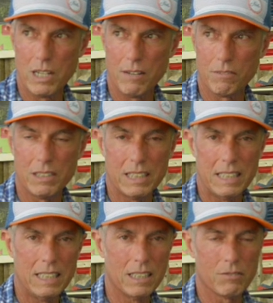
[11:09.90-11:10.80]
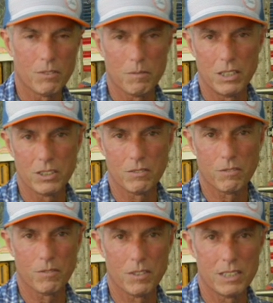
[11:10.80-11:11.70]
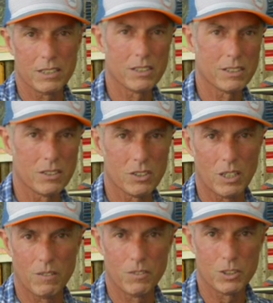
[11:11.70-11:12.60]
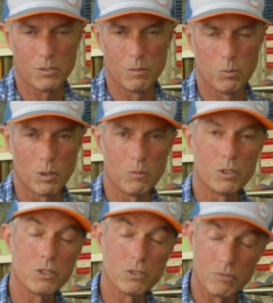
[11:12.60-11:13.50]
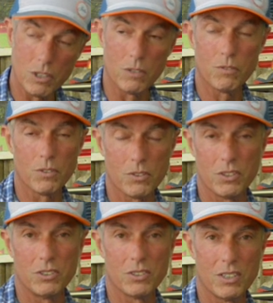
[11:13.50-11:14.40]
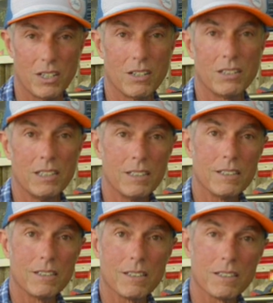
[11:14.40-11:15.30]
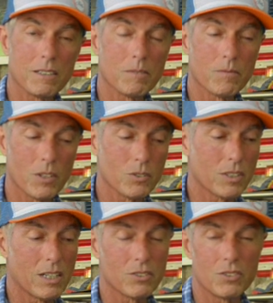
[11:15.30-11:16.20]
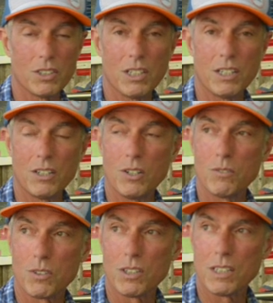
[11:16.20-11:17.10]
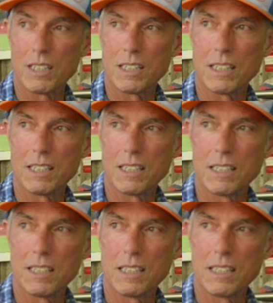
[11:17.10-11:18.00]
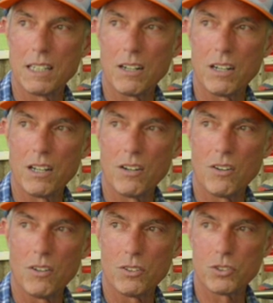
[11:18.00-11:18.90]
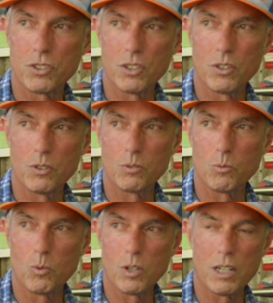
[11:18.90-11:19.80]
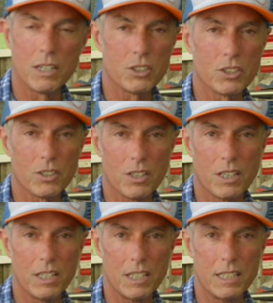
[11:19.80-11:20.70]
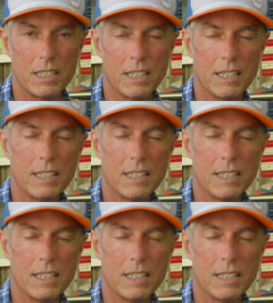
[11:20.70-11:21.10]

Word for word: have gleaned information from the Texas Insider Fishing Report, which is done for the season now. Um, those guys are done and over, and then I also watch the